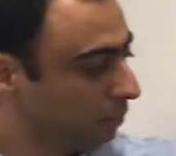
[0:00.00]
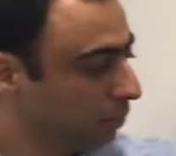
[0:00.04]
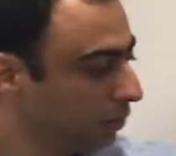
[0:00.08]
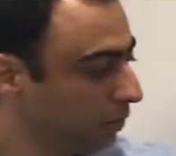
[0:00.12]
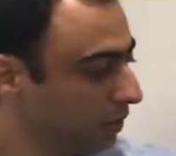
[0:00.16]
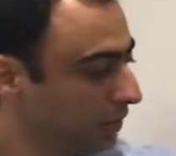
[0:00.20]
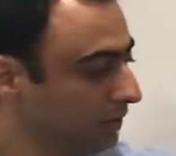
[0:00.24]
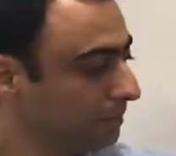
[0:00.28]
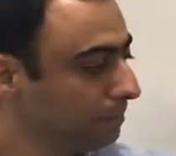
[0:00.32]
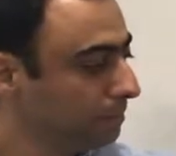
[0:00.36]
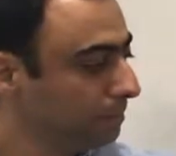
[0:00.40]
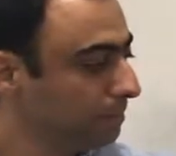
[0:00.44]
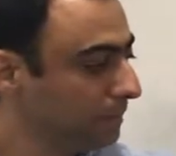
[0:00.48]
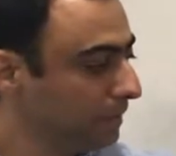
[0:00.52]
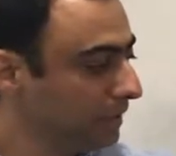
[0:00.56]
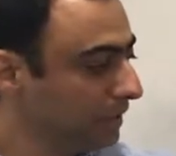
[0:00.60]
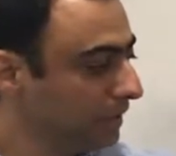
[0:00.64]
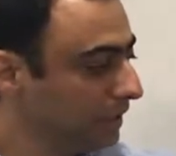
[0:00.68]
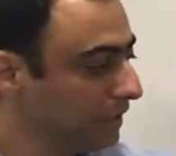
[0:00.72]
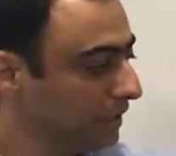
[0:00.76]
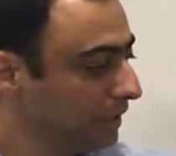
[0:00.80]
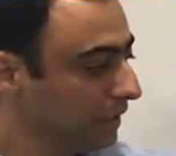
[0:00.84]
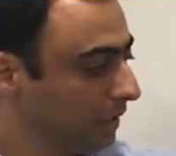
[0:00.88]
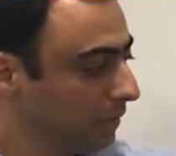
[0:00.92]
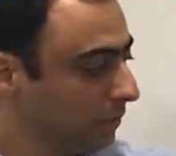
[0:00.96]
point
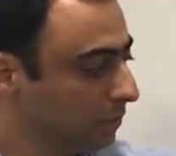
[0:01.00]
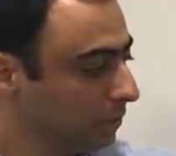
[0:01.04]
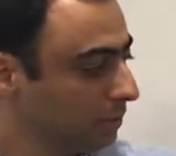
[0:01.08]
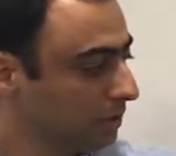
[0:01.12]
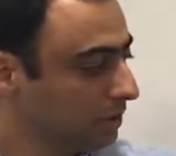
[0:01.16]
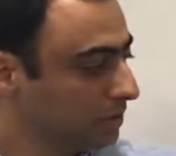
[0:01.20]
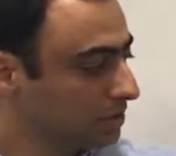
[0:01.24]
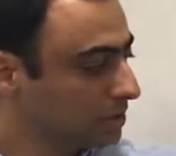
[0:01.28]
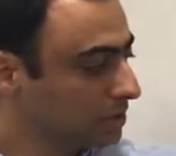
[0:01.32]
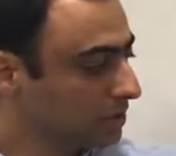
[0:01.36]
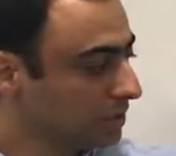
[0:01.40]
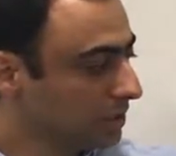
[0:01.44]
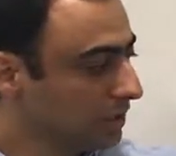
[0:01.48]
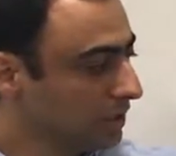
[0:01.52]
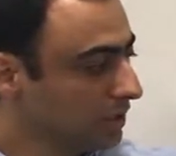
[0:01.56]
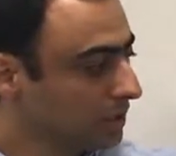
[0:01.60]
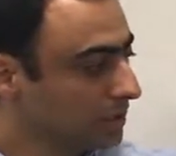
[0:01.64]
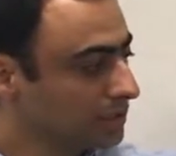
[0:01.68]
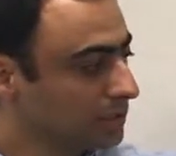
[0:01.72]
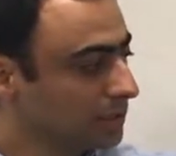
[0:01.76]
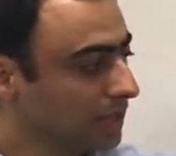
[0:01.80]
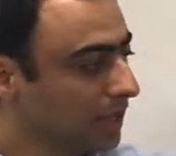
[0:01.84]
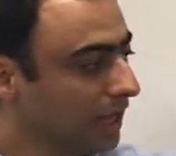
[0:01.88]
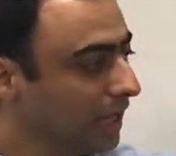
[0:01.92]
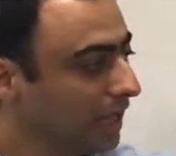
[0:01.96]
B, which
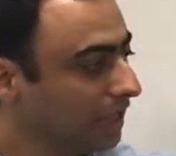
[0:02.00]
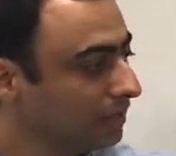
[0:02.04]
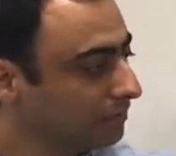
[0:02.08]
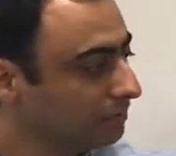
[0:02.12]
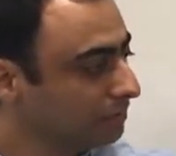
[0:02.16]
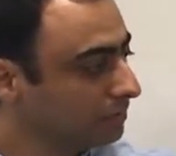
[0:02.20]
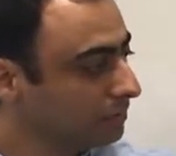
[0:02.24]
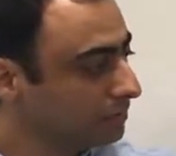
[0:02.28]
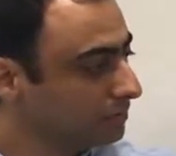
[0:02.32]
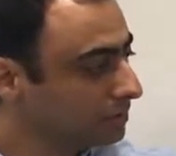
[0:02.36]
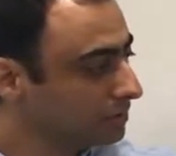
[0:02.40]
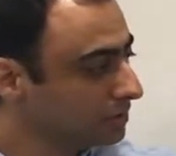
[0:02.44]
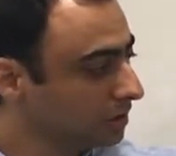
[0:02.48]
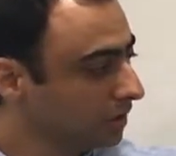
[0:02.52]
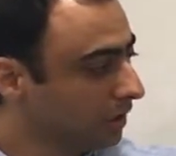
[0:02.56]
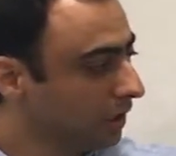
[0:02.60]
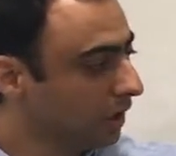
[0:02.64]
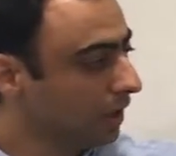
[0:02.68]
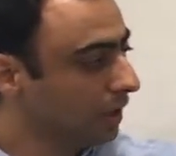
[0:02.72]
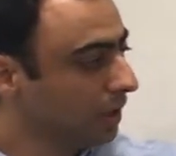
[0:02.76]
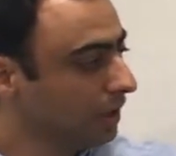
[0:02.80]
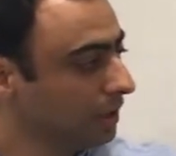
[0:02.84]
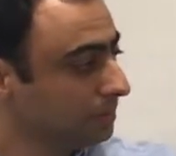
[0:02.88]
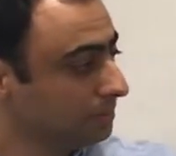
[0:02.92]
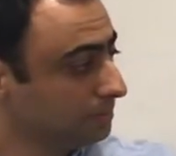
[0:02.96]
is alpha
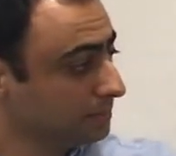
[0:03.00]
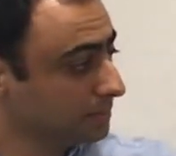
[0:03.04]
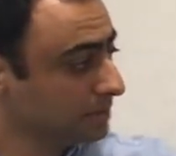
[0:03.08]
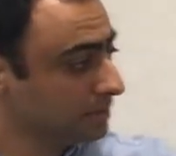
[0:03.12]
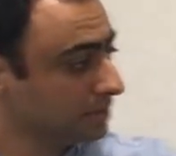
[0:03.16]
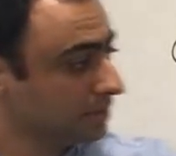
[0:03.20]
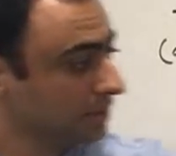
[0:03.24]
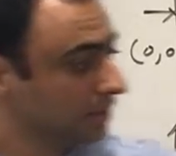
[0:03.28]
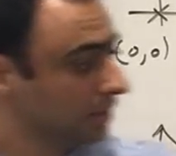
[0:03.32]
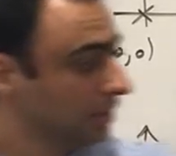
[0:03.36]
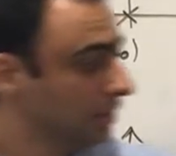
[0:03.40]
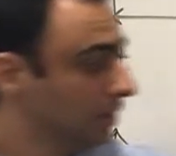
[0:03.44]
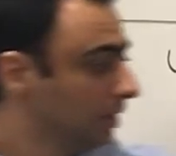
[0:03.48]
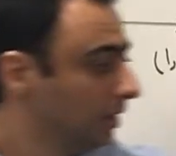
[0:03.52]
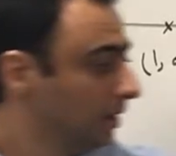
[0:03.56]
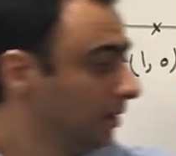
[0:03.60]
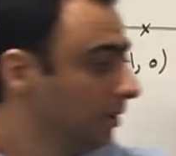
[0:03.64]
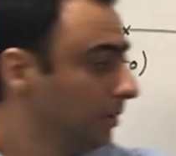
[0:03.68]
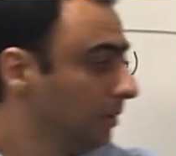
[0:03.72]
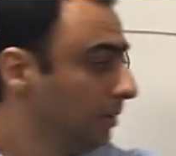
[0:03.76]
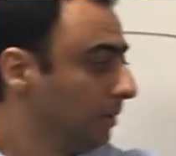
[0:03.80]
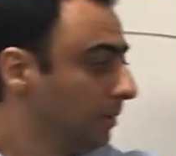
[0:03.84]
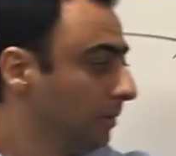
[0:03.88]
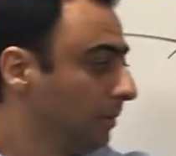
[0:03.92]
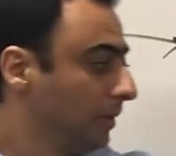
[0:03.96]
times
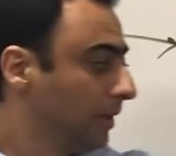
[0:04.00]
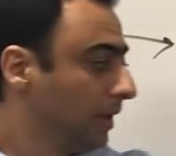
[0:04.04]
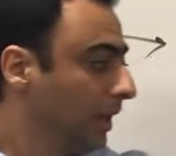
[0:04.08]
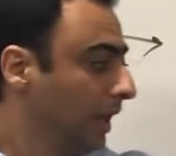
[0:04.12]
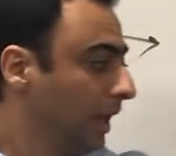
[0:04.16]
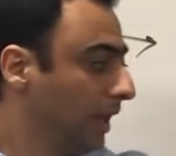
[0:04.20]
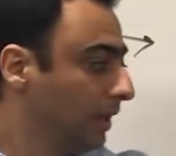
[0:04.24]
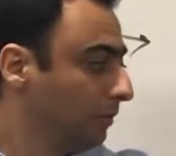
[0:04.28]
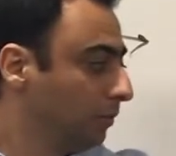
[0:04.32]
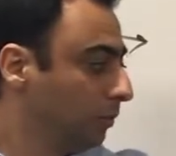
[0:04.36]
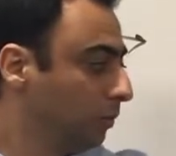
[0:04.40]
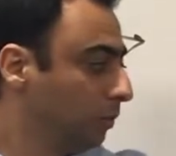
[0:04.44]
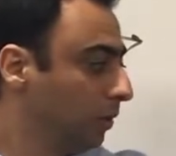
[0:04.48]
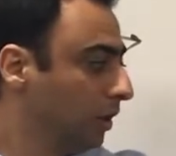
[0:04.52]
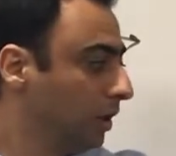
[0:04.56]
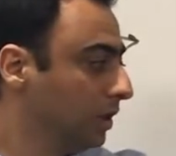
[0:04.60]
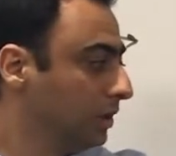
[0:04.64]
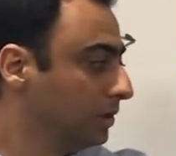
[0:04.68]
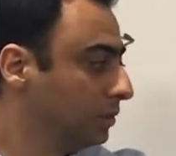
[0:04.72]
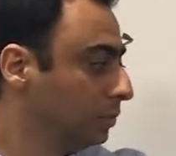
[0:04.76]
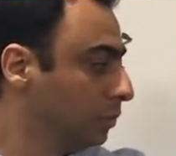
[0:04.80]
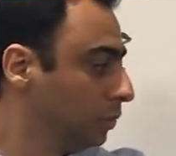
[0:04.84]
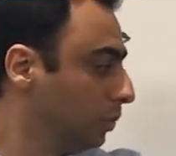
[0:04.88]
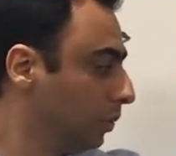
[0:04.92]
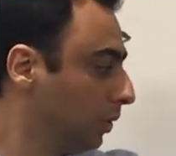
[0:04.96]

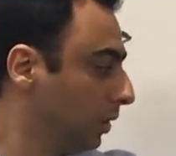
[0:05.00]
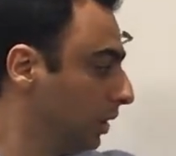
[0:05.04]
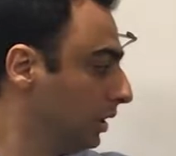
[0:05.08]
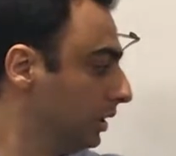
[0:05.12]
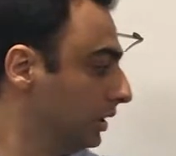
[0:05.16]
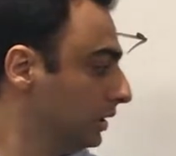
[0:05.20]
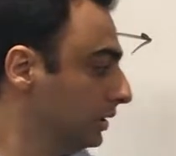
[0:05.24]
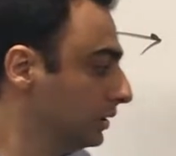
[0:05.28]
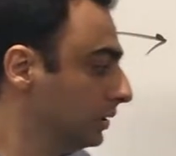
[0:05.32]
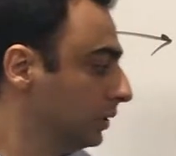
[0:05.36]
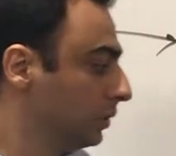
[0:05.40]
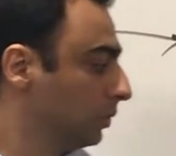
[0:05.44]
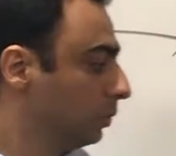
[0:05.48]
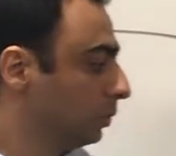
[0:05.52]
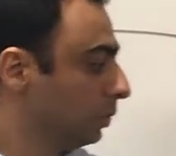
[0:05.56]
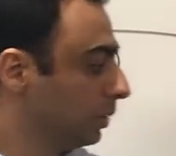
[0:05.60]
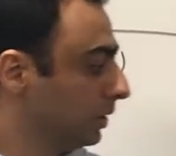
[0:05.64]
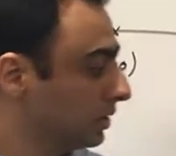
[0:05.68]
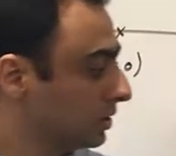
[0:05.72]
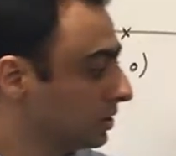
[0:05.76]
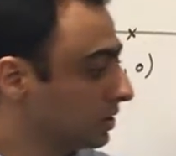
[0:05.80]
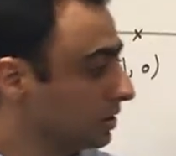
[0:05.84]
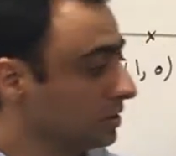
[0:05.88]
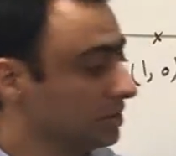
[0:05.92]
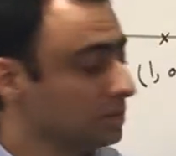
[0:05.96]
1, 1,
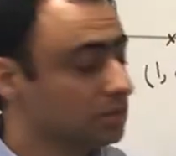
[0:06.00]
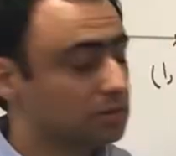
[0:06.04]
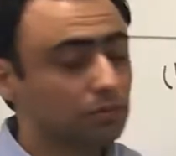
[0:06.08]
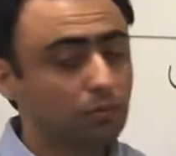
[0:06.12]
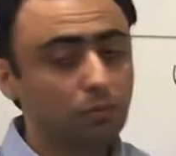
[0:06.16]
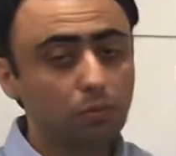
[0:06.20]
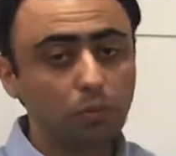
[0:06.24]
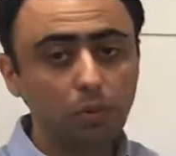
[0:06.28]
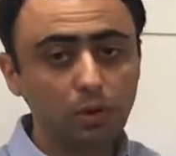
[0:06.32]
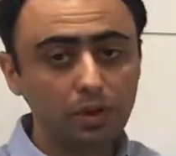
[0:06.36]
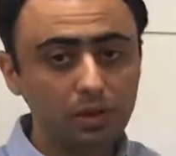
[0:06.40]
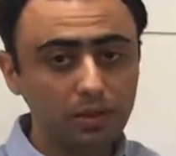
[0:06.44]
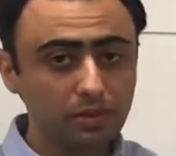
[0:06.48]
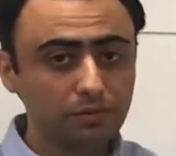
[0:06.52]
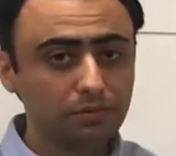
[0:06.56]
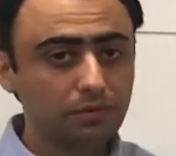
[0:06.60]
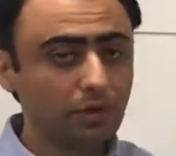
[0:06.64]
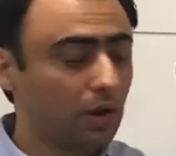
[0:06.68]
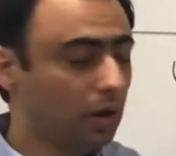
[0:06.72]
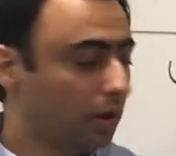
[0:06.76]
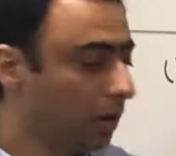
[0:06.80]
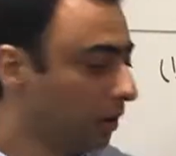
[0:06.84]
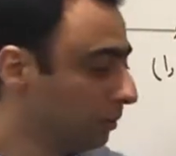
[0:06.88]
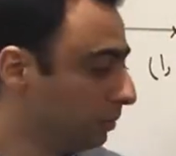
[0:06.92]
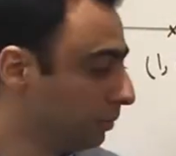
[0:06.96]
which is one of
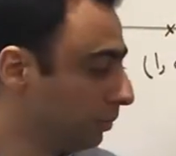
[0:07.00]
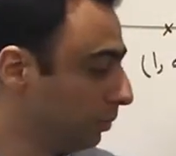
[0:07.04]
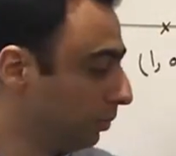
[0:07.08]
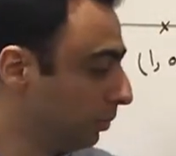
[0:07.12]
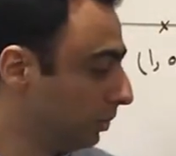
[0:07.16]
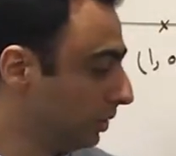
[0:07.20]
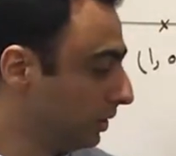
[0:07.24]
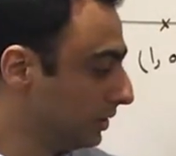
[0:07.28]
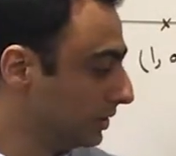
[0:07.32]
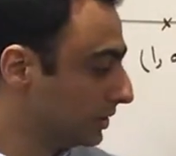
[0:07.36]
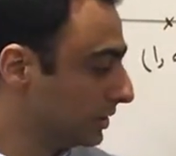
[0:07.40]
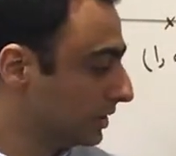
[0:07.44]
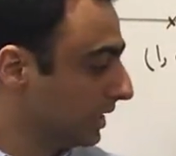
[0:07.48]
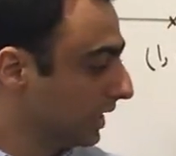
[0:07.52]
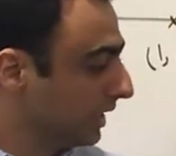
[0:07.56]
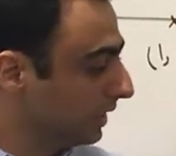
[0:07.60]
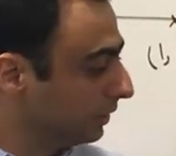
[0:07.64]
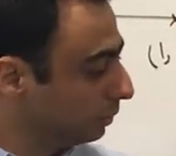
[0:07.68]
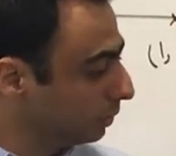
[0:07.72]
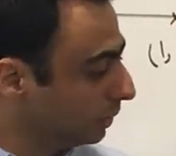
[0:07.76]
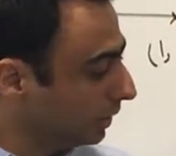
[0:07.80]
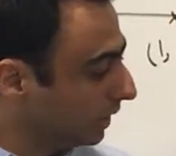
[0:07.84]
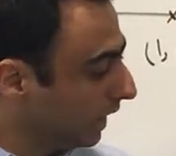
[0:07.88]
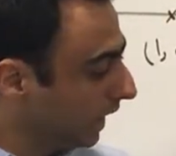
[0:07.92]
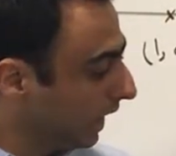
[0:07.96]
our points,
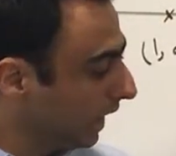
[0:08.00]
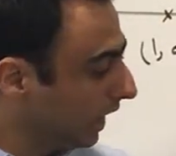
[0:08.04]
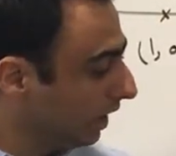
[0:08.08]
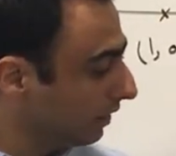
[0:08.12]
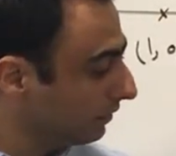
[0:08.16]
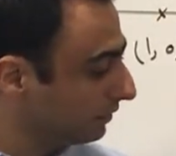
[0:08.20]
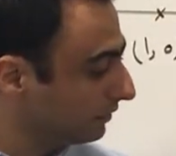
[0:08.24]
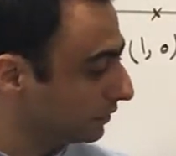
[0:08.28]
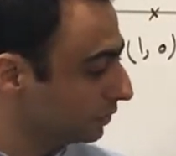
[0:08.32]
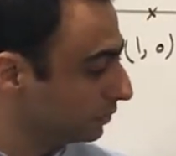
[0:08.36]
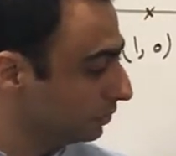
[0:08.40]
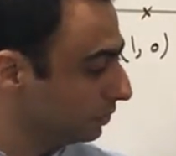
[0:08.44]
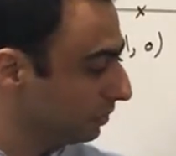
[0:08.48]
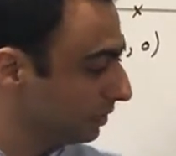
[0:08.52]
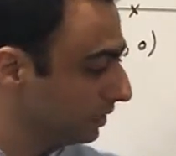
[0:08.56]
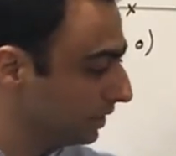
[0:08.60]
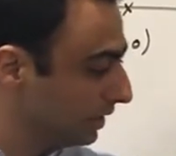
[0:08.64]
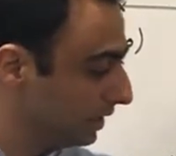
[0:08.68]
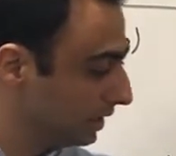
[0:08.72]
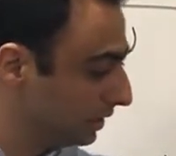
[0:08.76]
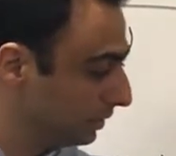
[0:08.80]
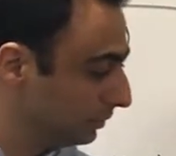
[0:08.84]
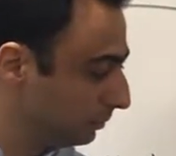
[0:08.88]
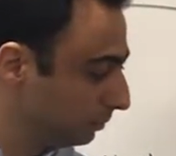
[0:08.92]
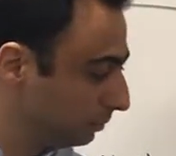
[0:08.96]
and we have to
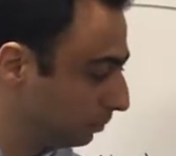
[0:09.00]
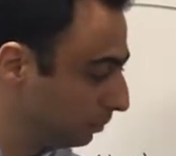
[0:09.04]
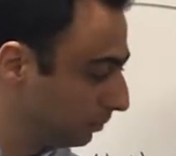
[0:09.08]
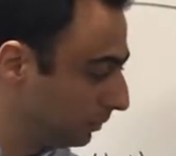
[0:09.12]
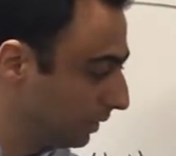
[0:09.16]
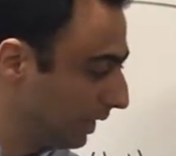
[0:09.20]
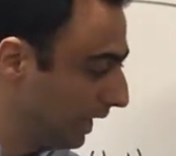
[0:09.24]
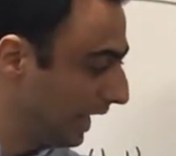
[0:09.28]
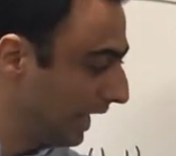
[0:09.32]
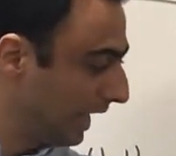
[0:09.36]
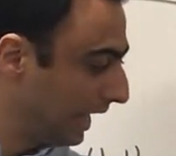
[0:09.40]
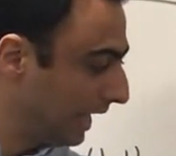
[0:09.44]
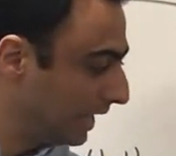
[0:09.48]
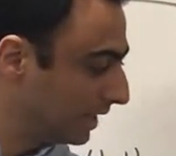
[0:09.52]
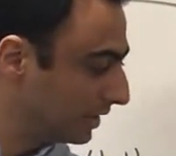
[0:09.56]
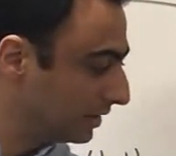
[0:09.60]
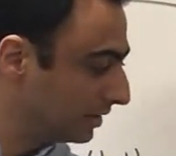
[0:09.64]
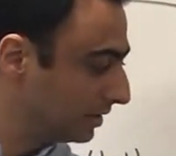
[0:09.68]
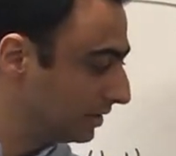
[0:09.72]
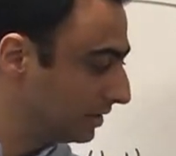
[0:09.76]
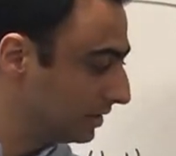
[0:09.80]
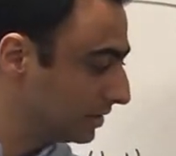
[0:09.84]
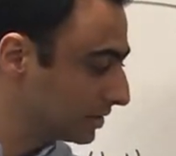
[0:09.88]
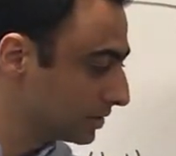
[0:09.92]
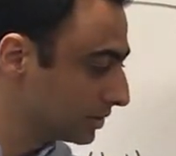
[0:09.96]
then add
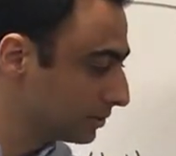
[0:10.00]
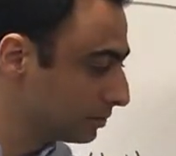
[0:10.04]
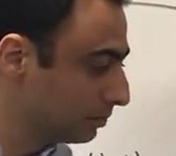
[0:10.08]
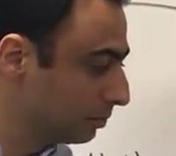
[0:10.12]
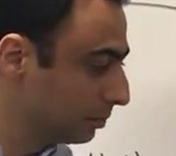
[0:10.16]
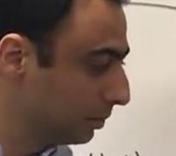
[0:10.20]
this